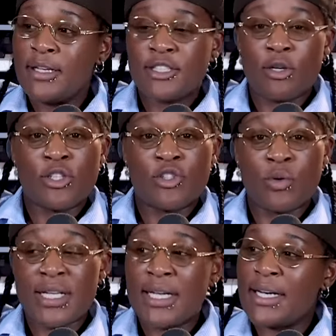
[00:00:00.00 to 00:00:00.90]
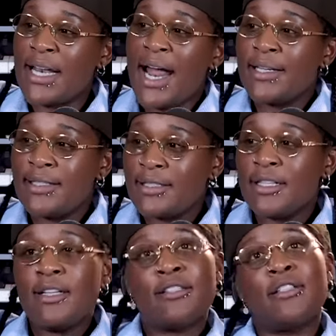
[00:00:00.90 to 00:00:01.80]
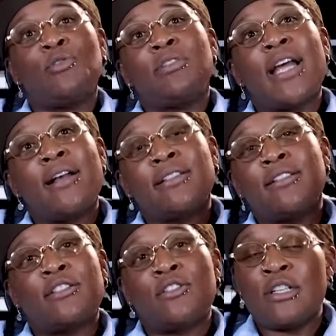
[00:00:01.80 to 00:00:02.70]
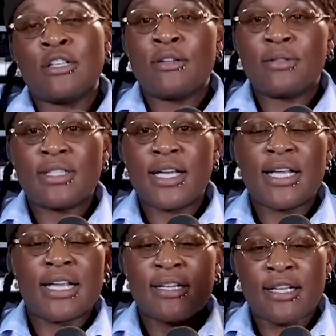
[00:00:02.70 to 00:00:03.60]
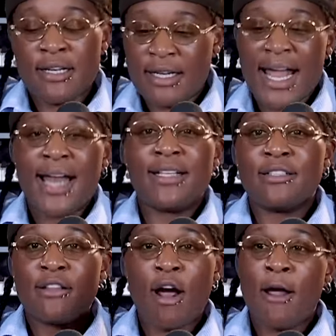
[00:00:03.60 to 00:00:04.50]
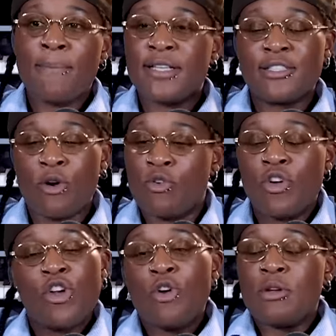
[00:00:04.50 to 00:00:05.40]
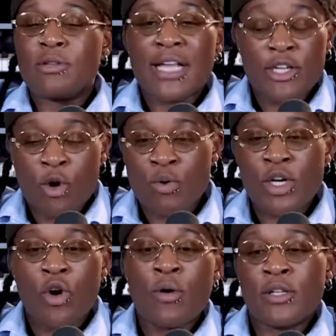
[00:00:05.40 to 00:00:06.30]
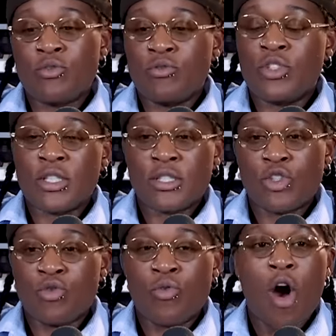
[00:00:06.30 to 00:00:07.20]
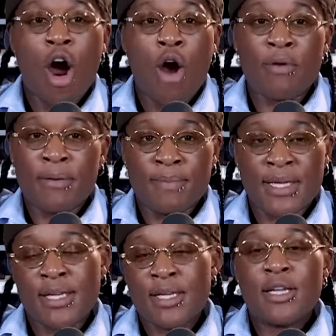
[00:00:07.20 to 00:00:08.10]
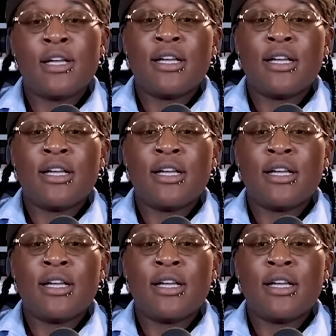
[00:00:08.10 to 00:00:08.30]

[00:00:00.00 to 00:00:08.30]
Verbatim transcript: So the 20 in the 90s, the 2000s, you know what I'm saying? And then the 90s of the R&B. So we was like, yo, we're going to just do R&B